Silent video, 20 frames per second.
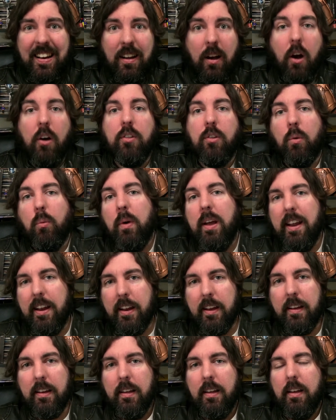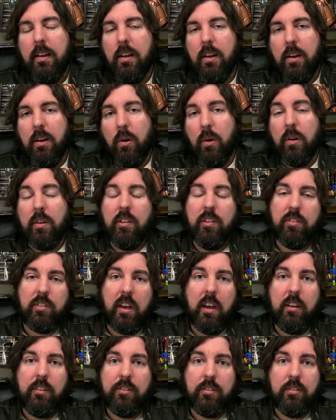on the wing, or in this
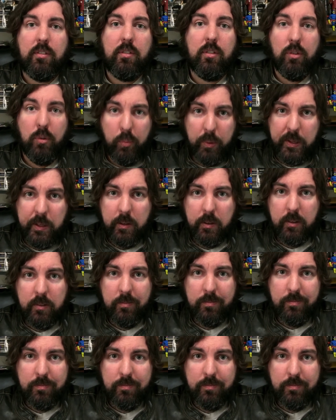case, the wheel.